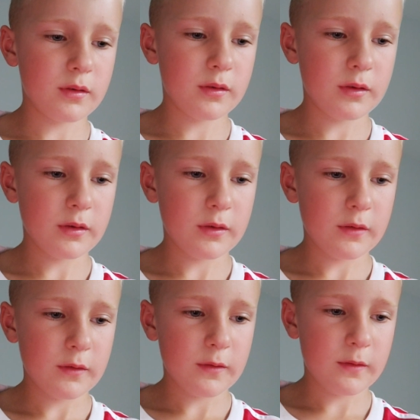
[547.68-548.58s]

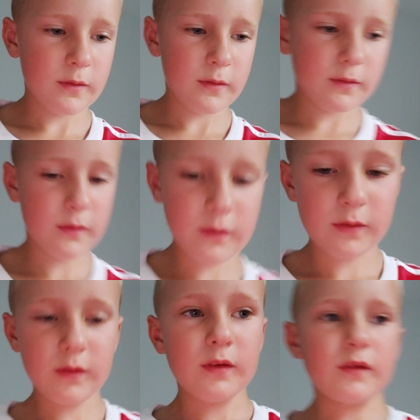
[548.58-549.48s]
[no speech]